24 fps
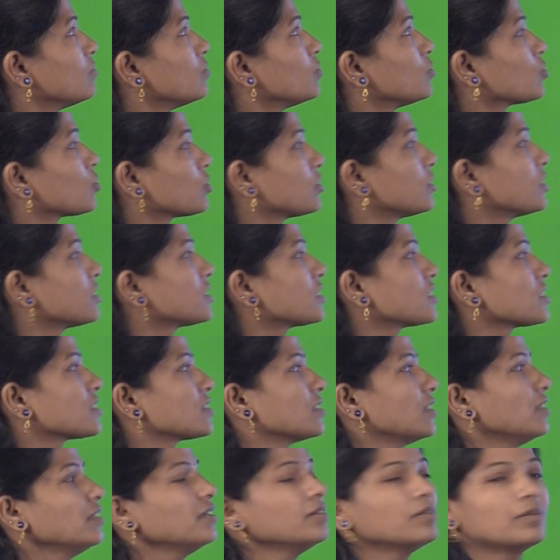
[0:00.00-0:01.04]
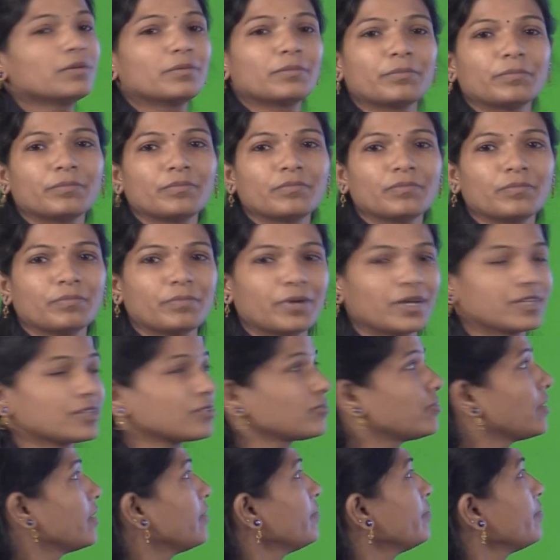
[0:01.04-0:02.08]
So this is the
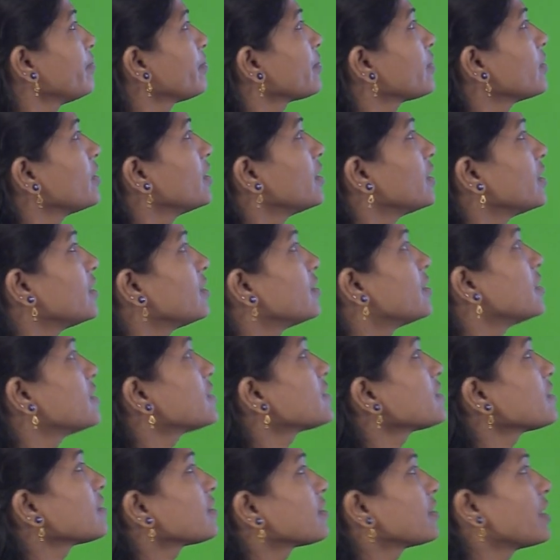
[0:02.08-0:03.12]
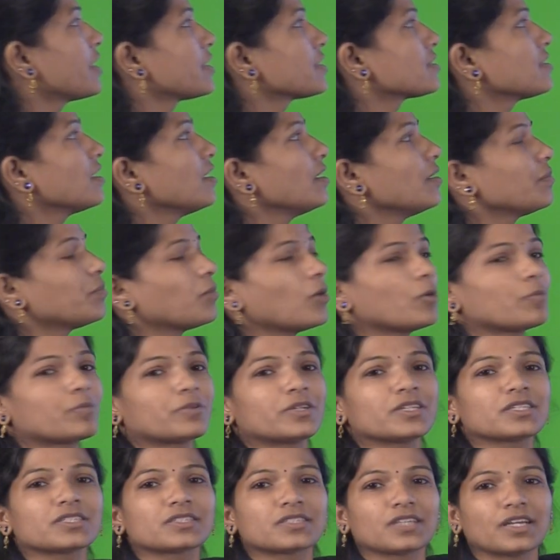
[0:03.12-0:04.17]
pathway. In this, there is the
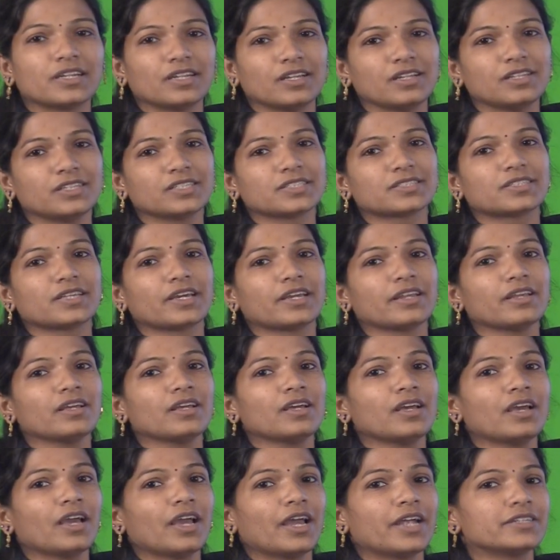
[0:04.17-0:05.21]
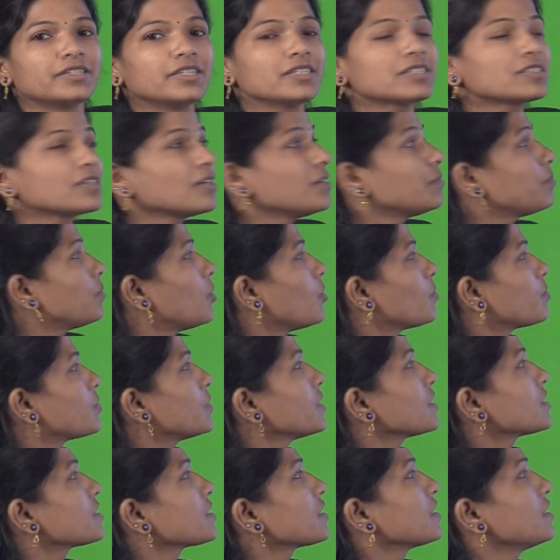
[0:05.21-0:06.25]
apoptic signal is there, and this
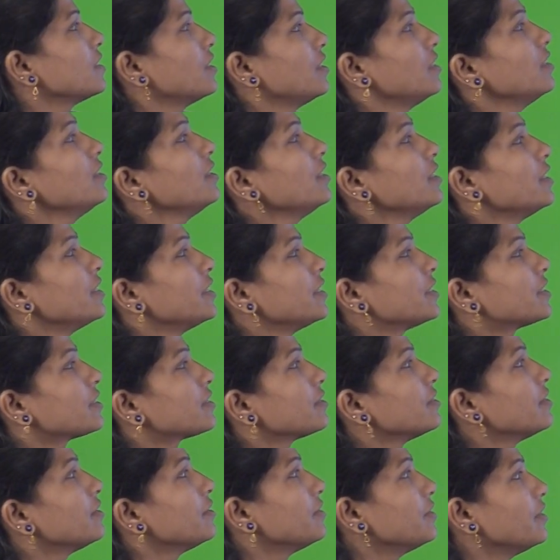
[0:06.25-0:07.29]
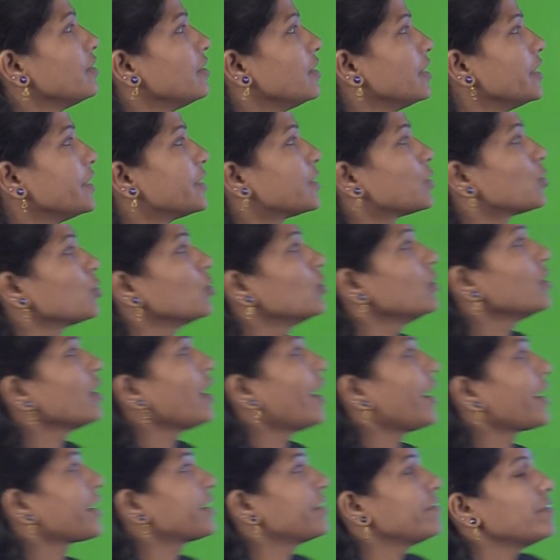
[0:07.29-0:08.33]
apoptic signal, it lead to
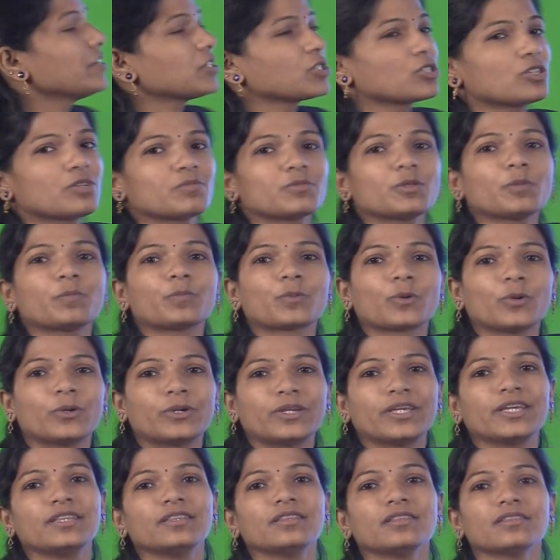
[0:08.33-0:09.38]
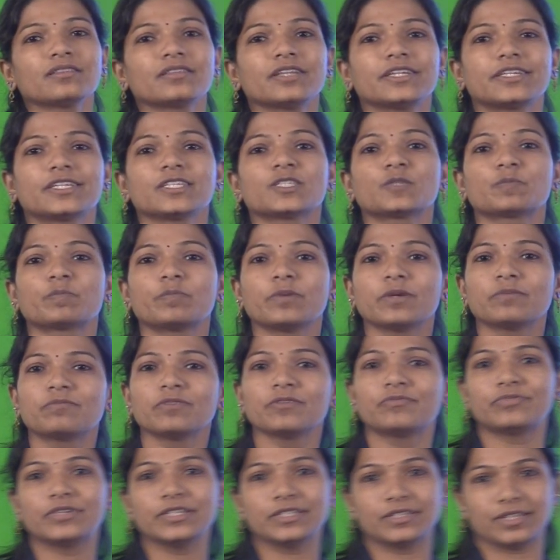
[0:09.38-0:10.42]
activation of the protein, that is
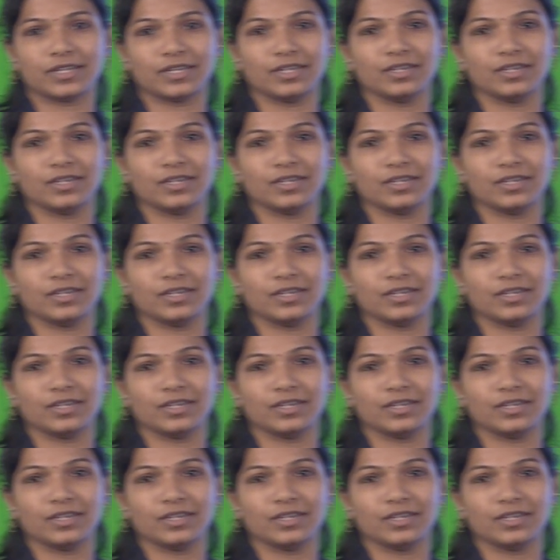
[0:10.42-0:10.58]
P53.